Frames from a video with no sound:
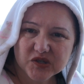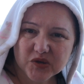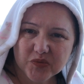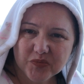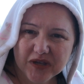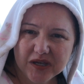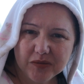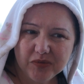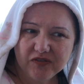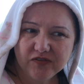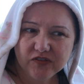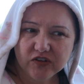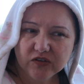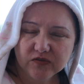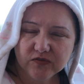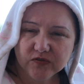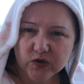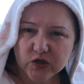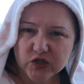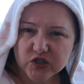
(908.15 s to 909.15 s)
So maybe for
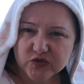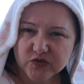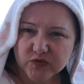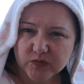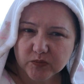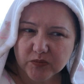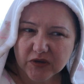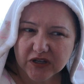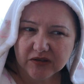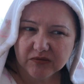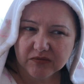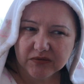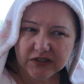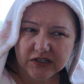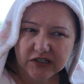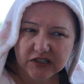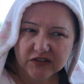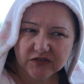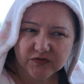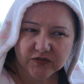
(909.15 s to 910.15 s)
the first
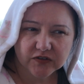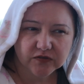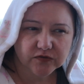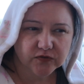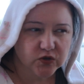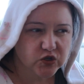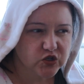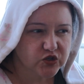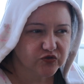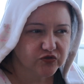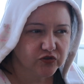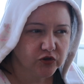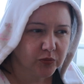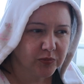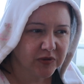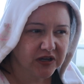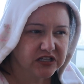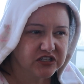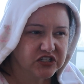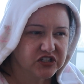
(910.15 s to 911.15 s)

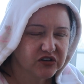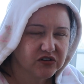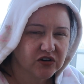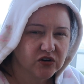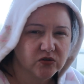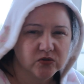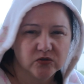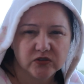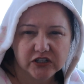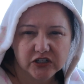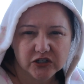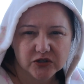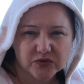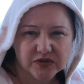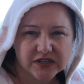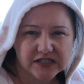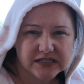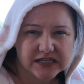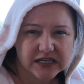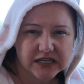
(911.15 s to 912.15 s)
few months, they're only
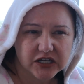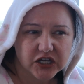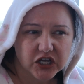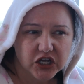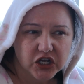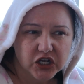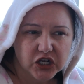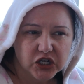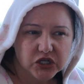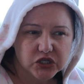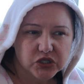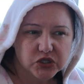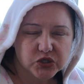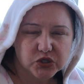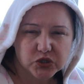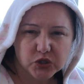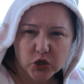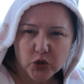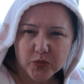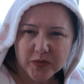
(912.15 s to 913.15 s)
going to take
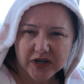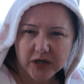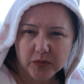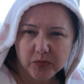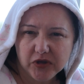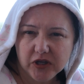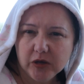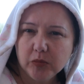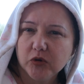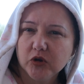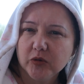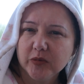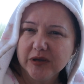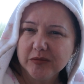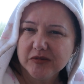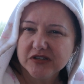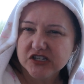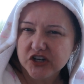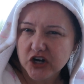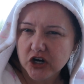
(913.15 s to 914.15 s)
so many people and
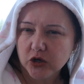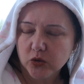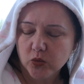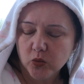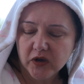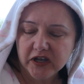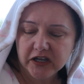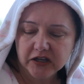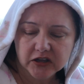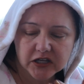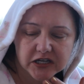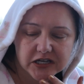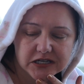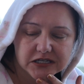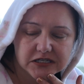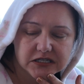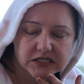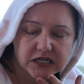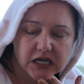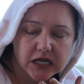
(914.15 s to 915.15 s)
maybe start a wait
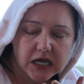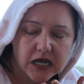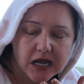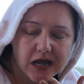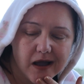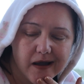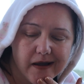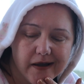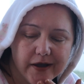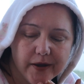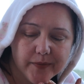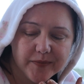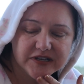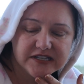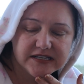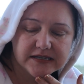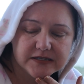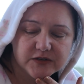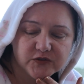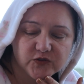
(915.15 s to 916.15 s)
list.
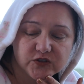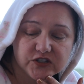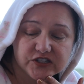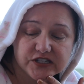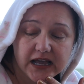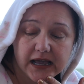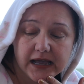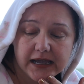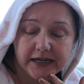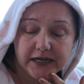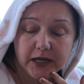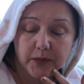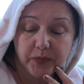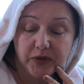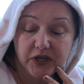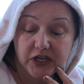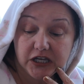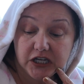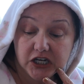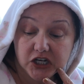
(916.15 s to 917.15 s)
It says sign
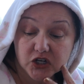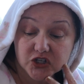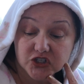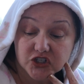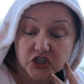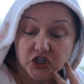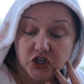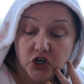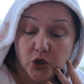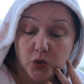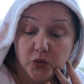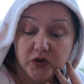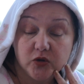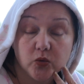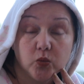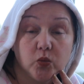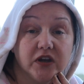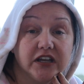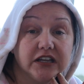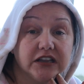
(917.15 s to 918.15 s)
up here to know when
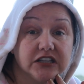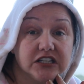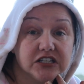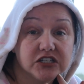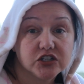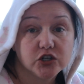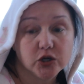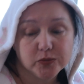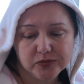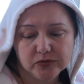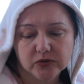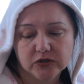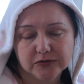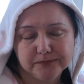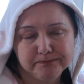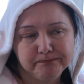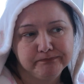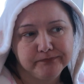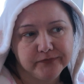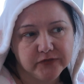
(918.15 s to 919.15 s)
the wait list opens.
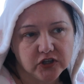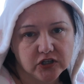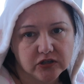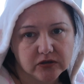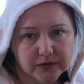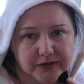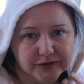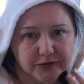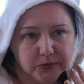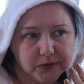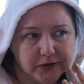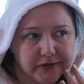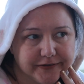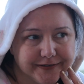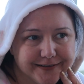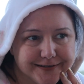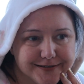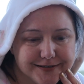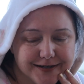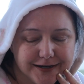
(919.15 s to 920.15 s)
Well, there we go, wait
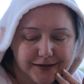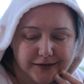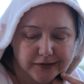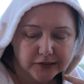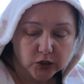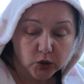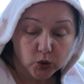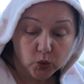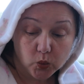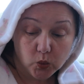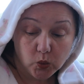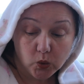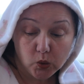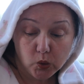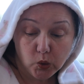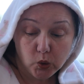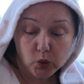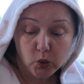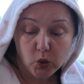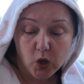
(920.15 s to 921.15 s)
list.
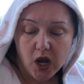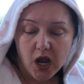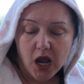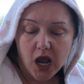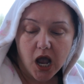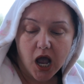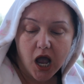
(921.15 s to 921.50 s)
Woohoo!